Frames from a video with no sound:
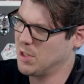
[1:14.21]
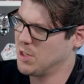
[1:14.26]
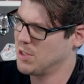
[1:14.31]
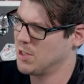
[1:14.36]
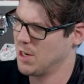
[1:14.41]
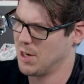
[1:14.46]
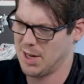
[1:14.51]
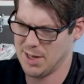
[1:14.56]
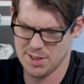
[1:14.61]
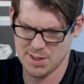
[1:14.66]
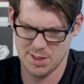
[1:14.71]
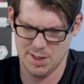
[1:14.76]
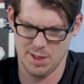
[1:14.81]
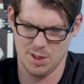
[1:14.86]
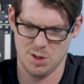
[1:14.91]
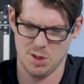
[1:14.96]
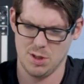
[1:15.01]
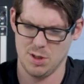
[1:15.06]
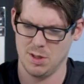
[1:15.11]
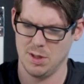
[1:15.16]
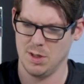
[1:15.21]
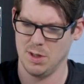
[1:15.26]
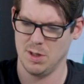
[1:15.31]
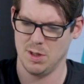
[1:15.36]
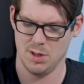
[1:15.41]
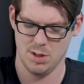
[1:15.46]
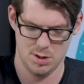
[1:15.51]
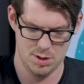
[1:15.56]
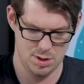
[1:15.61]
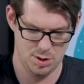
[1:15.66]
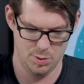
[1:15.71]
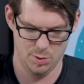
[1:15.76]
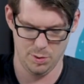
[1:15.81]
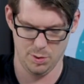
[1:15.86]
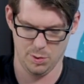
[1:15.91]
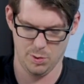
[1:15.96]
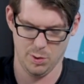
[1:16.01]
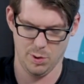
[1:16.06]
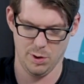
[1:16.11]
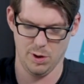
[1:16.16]
this is a nice touch to go with
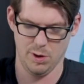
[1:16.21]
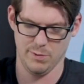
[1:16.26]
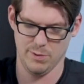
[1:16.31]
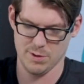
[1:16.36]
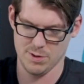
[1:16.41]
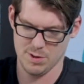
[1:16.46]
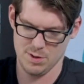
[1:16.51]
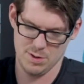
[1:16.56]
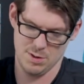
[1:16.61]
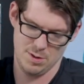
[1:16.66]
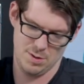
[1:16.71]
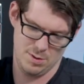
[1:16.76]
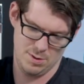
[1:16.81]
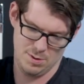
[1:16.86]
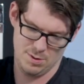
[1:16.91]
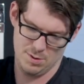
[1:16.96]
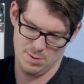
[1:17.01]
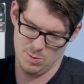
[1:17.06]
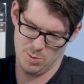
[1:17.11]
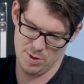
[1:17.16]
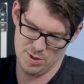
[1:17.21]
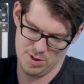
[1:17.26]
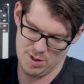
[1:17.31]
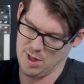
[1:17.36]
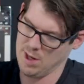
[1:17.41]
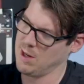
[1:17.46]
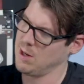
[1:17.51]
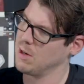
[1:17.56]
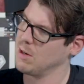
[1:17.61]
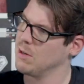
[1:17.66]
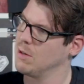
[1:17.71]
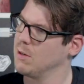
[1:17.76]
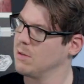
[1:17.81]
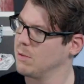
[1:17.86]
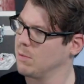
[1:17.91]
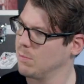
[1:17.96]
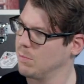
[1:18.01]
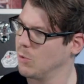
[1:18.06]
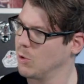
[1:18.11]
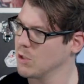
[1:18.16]
your coilovers. What's that?
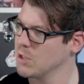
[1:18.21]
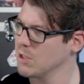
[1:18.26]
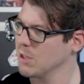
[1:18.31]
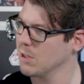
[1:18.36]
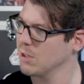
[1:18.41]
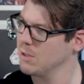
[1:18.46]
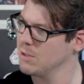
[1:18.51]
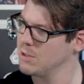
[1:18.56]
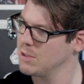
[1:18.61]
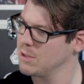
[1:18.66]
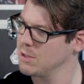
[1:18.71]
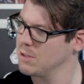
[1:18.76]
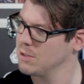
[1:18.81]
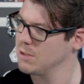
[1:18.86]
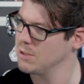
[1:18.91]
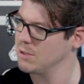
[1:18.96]
More stickers?